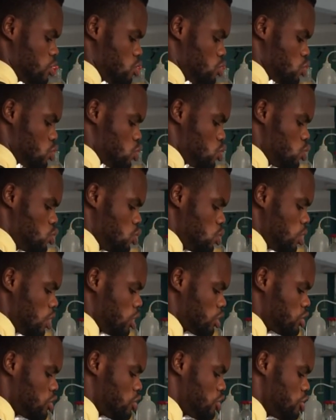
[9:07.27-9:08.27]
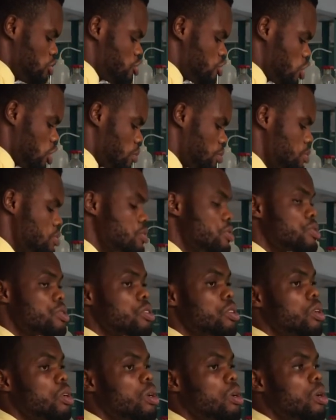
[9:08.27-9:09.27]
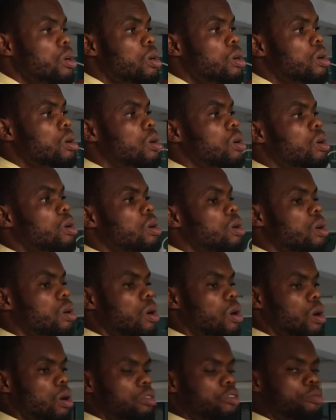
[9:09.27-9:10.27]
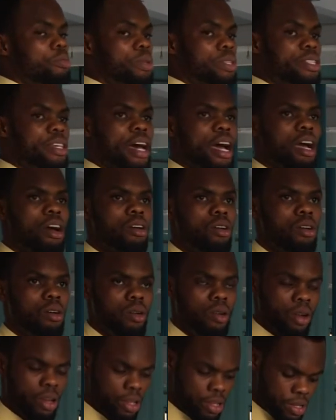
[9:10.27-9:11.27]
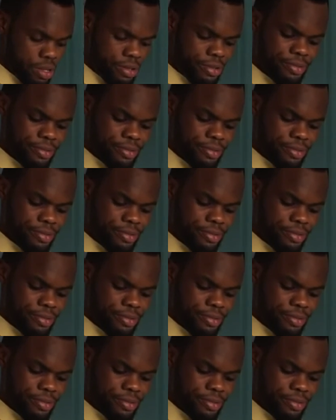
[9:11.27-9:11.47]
2 or 3 drops of methyl orange.